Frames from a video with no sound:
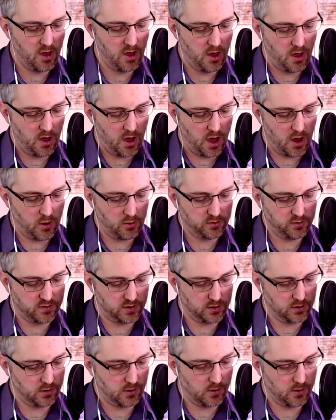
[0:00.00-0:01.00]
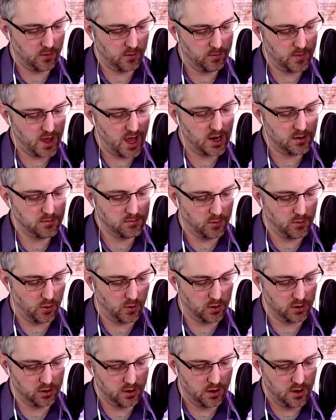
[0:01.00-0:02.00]
house and home, and
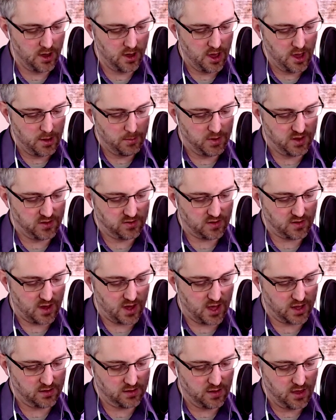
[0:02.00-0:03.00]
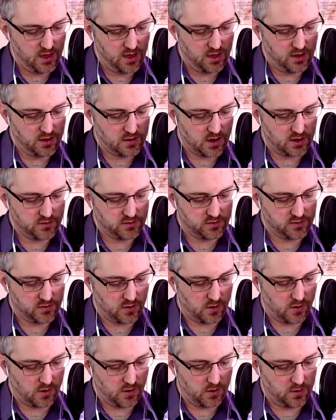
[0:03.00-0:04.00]
more. Besides, he causes
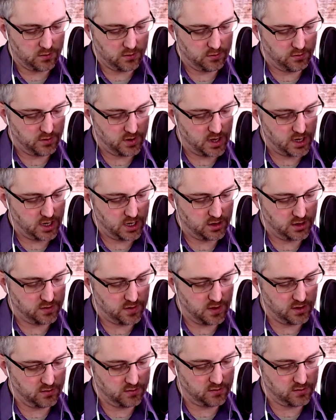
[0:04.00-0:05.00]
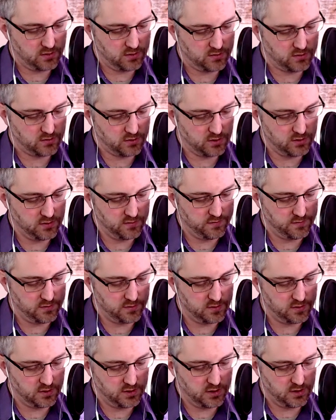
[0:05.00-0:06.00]
all created things to serve for
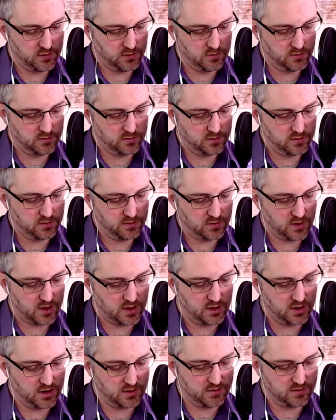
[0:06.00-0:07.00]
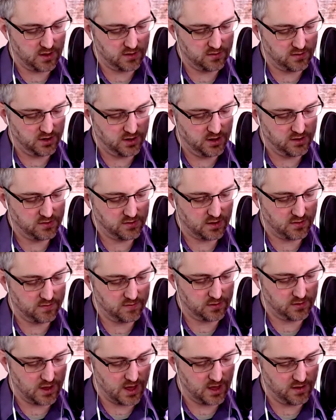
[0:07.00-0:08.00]
the uses and necessities of
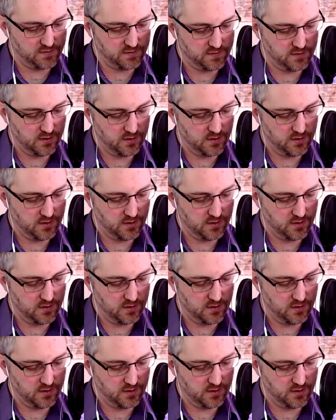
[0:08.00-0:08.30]
life.